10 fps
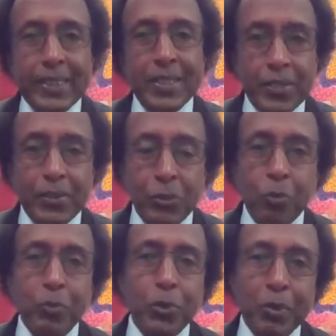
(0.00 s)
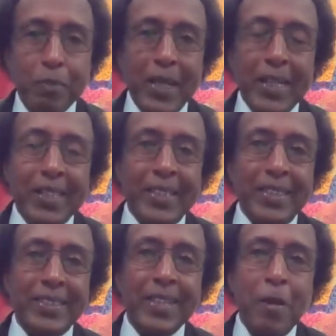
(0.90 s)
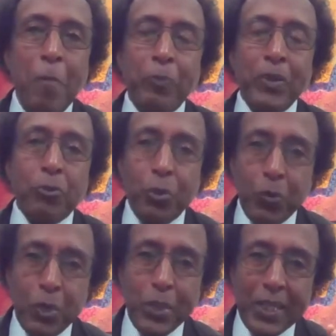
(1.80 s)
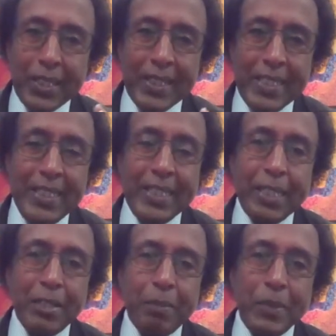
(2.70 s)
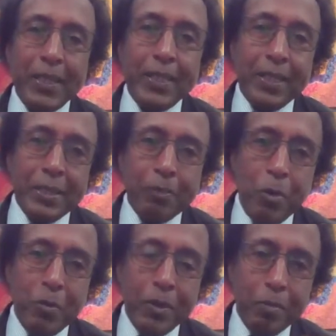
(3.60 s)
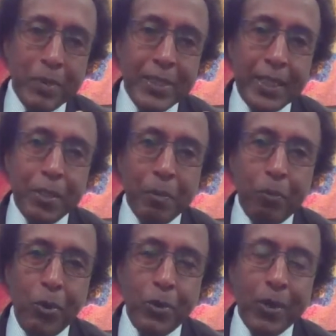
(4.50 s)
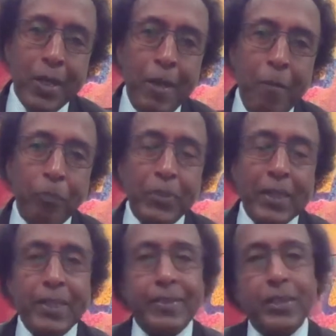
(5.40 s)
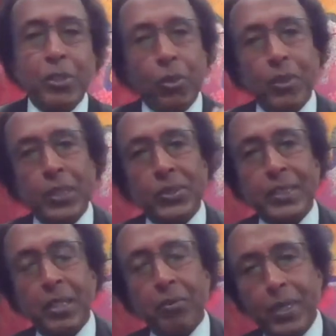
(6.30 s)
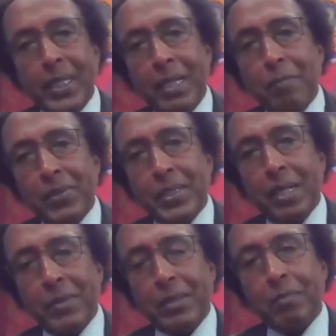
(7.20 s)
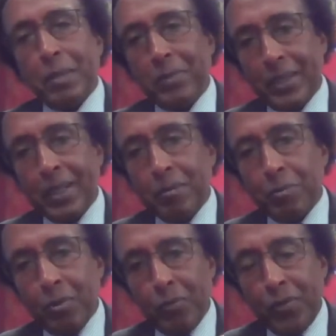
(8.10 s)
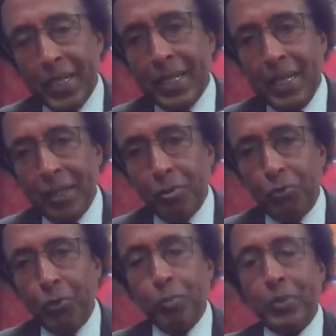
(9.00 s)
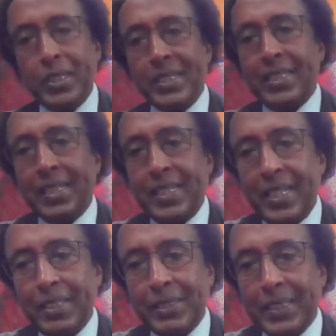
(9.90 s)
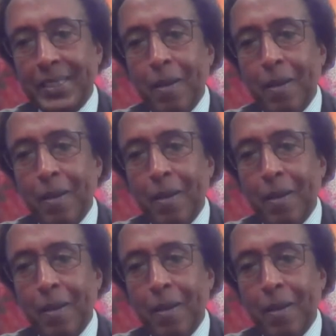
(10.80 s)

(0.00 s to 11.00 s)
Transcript: serious computing behind this. So what we really need, and the bit that's probably missing in the block, is the regulation and where governments come in. Maybe very light footprint in that case,